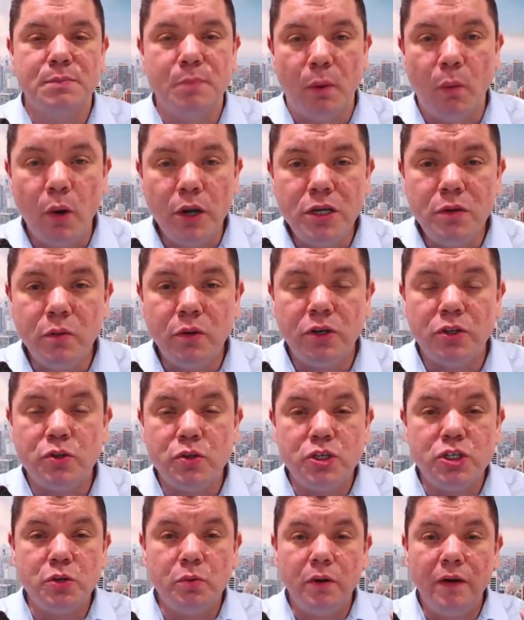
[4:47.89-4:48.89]
But what you want to
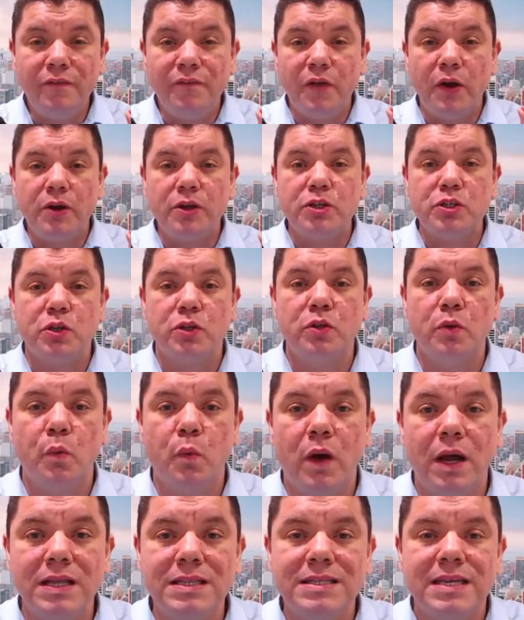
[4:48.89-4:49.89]
do is you want to focus on the
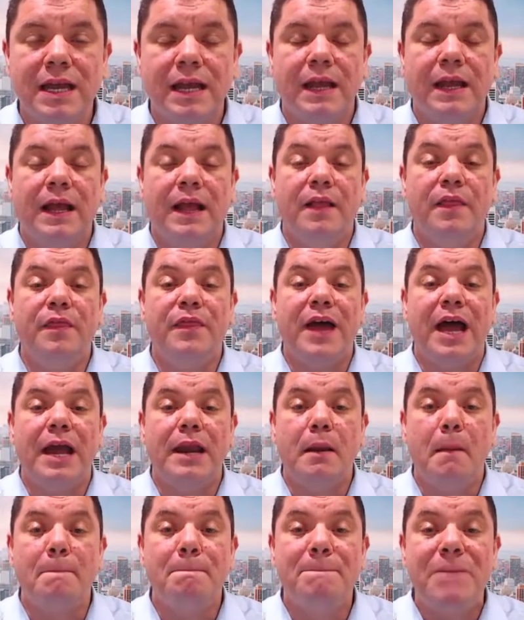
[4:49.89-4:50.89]
ones
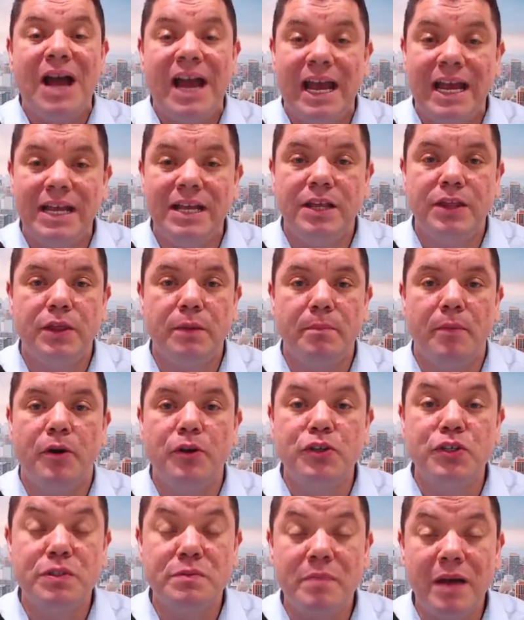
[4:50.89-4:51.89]
that pay the
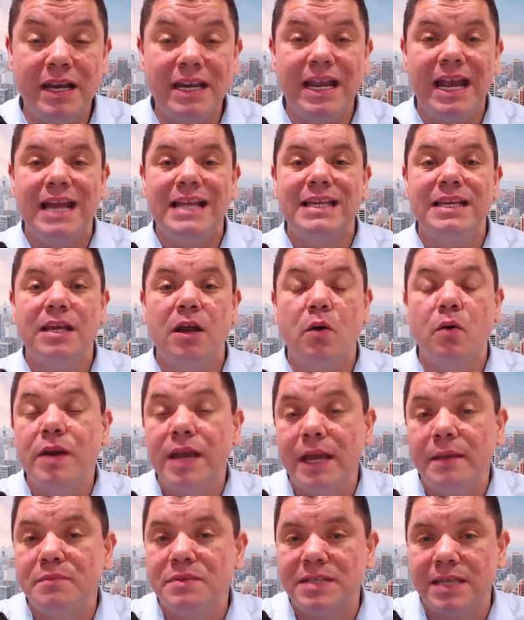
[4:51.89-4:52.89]
most money, and then I'll
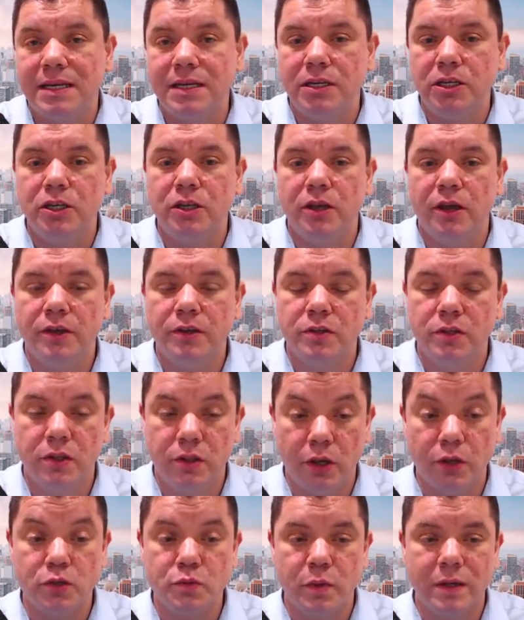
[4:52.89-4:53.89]
keep sending you know
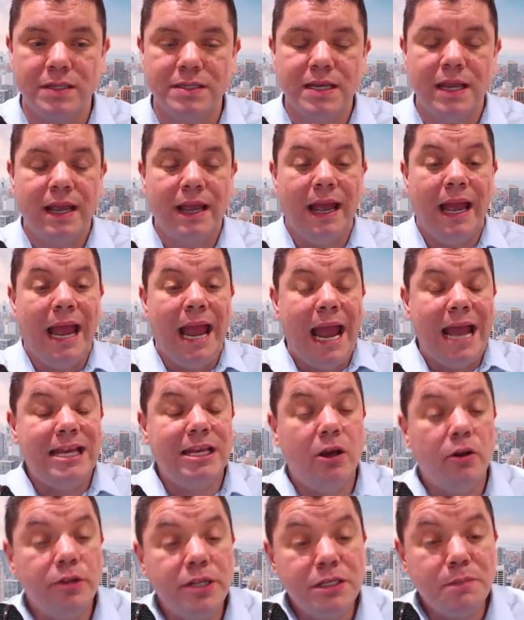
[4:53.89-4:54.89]
those ones. And
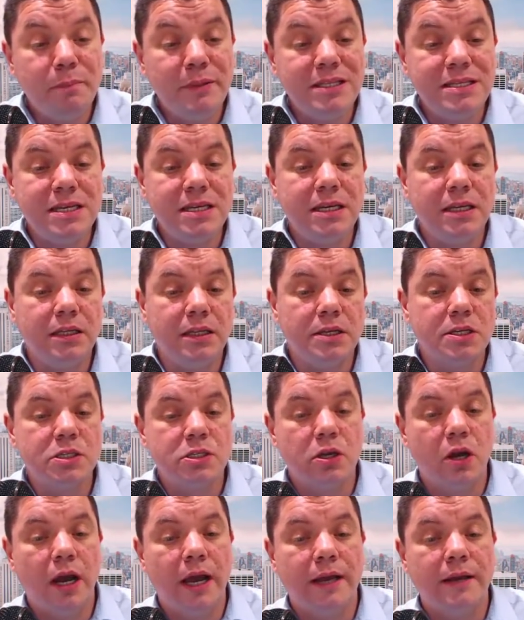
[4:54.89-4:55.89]
on this particular
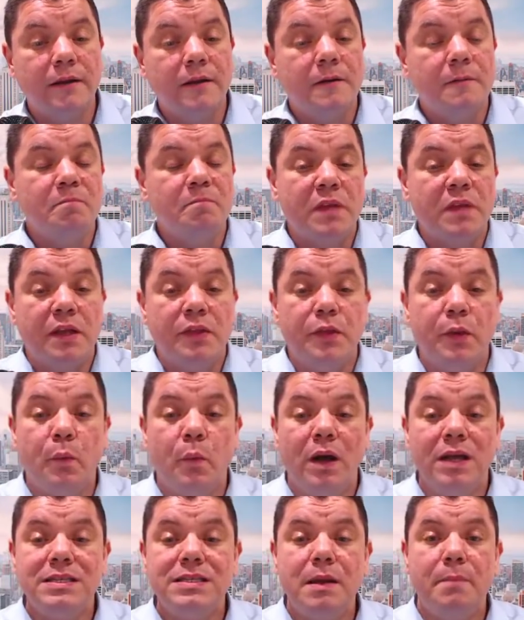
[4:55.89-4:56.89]
site, the
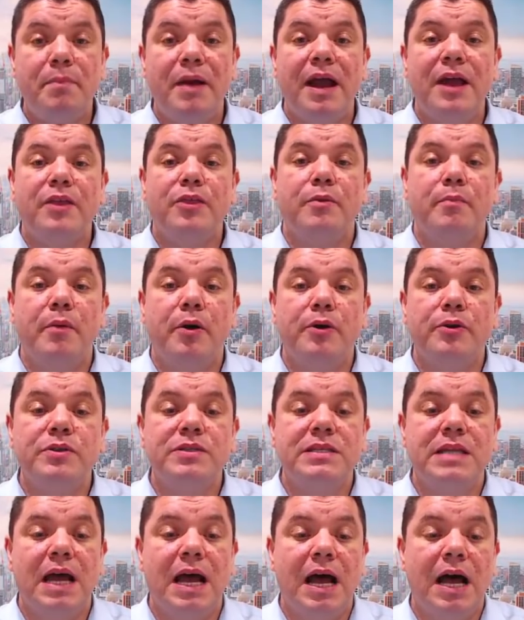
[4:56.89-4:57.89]
ones that pay the
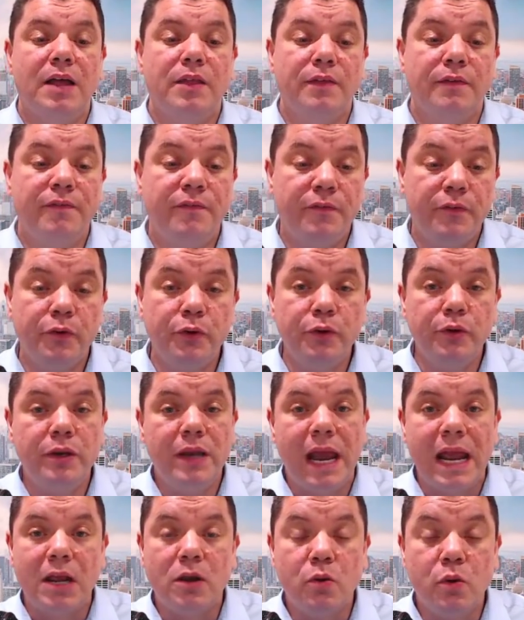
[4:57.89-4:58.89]
most are the food
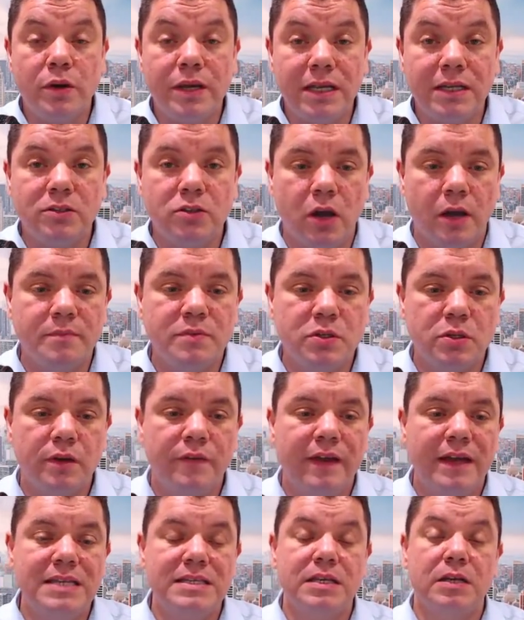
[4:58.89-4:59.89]
and cooking type
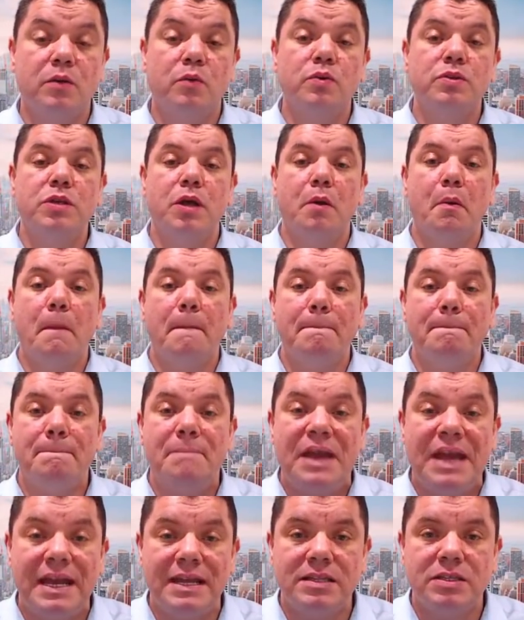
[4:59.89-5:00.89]
surveys and also
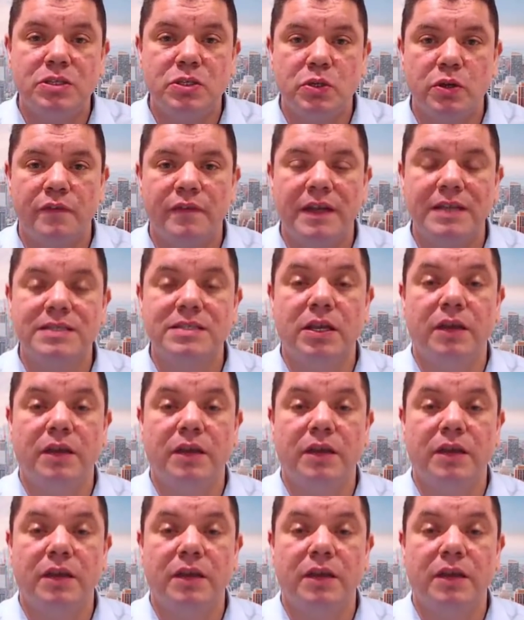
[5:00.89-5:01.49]
pet surveys.